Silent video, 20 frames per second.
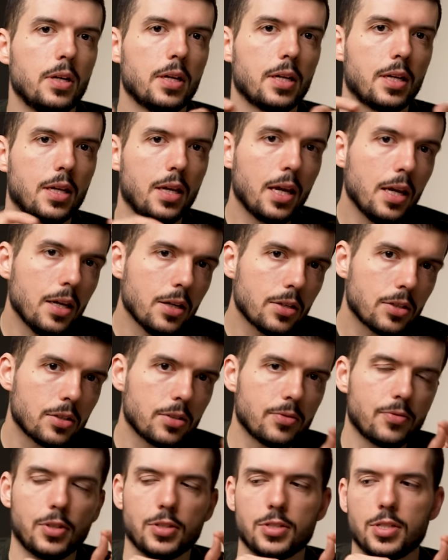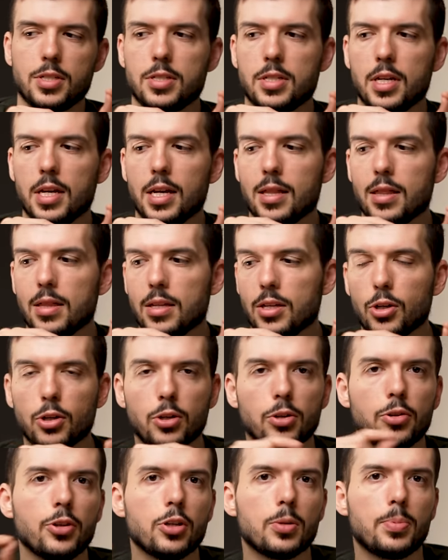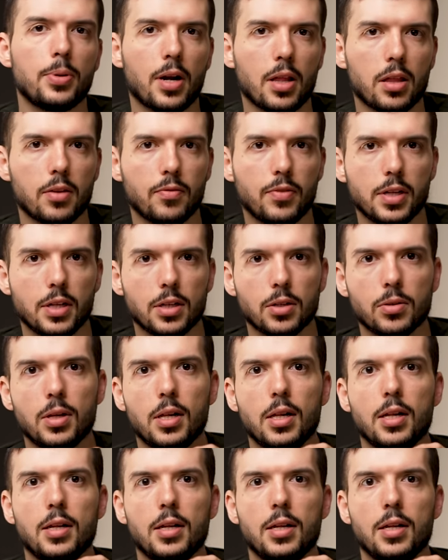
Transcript: here versus in the earlier part of the video